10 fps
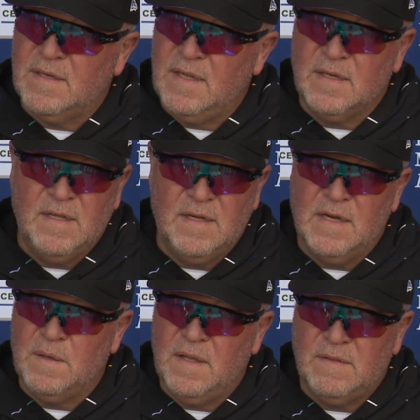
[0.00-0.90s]
He can hit it.
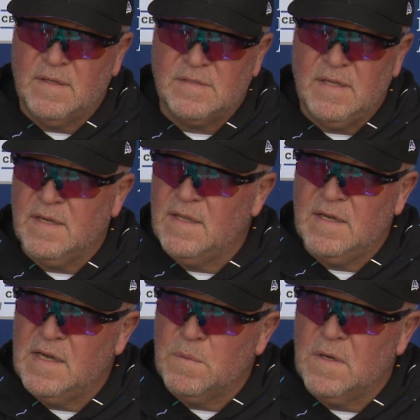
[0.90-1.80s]
Any, he thinks he can hit
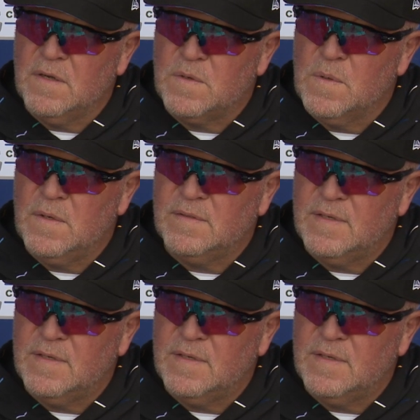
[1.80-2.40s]
anywhere on the court,